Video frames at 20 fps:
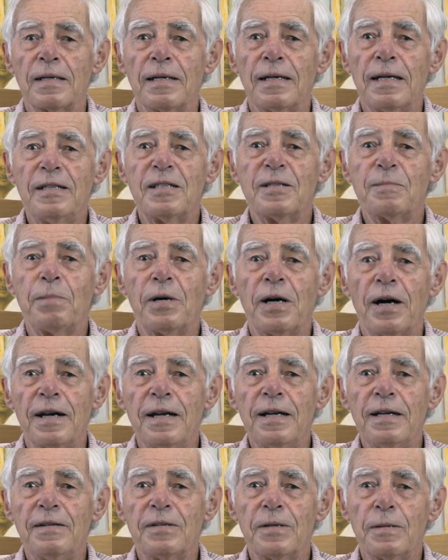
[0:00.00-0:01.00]
his
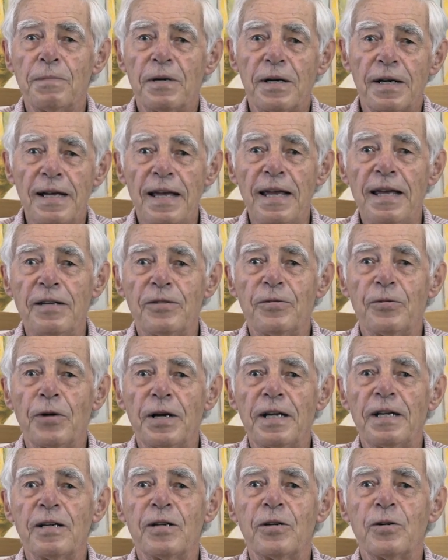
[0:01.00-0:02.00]
play, the play he had
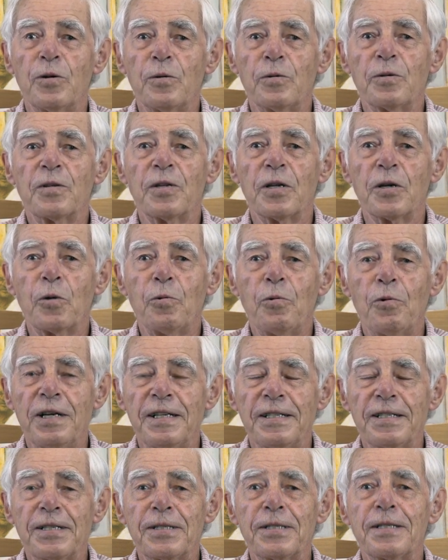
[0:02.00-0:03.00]
written called The
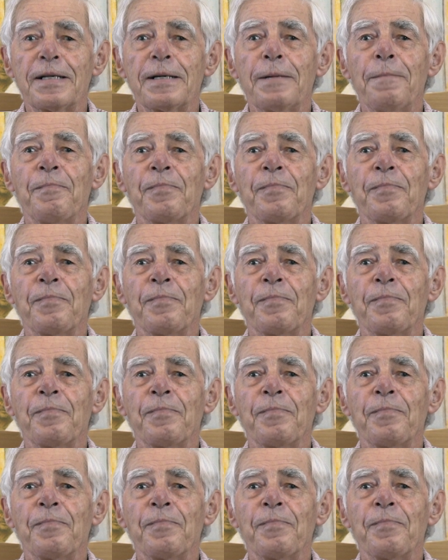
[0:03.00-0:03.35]
Quest.